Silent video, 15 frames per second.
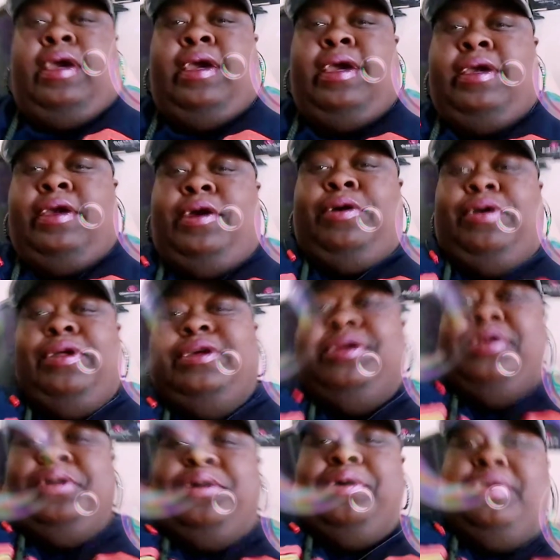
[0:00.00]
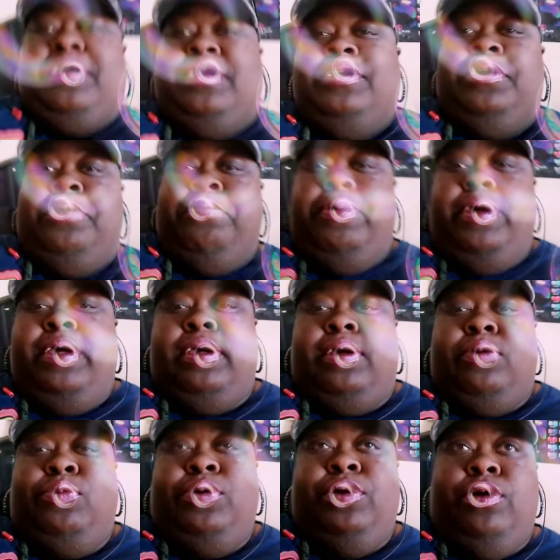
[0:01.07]
Hey y'all, it's your girl Keisha. I'm back.
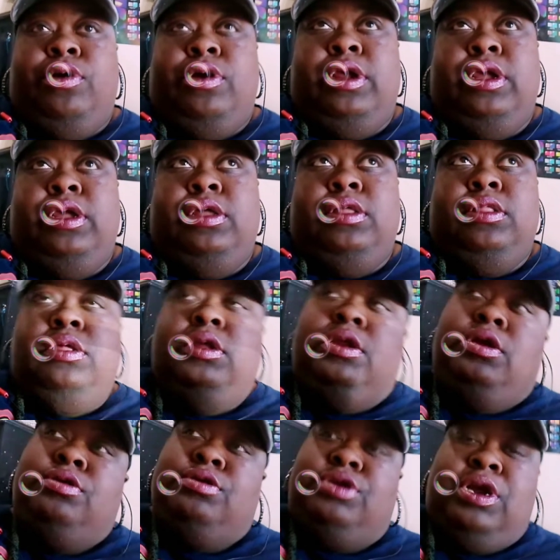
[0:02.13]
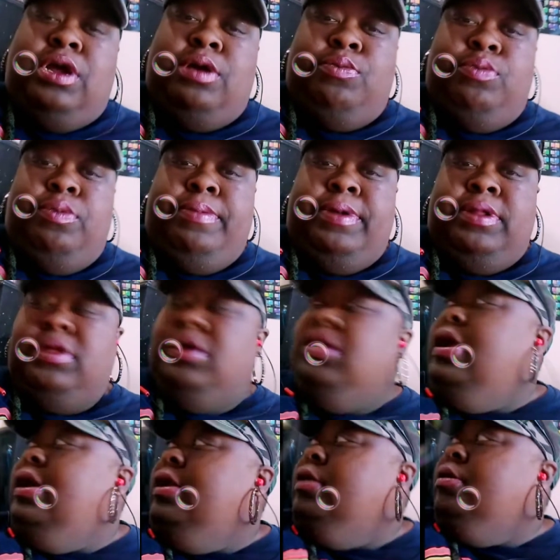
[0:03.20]
We are in the nail shop. We're about to
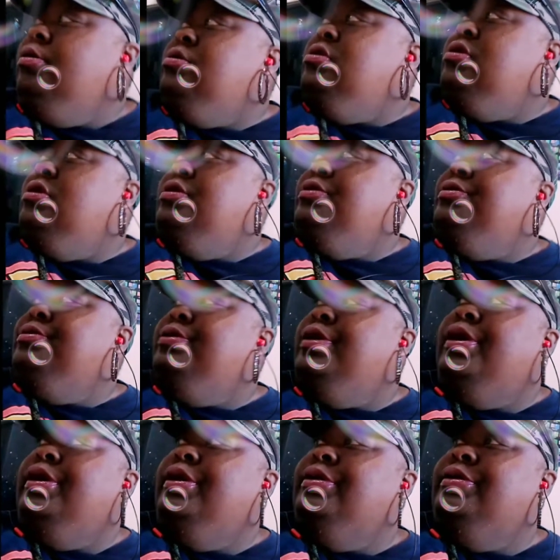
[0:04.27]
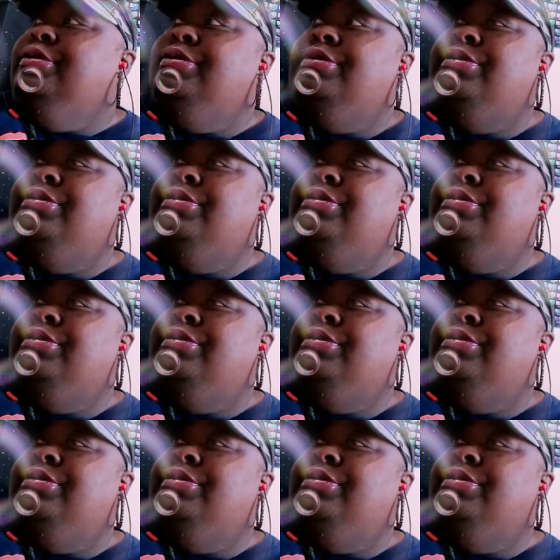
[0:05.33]
get our nails done and.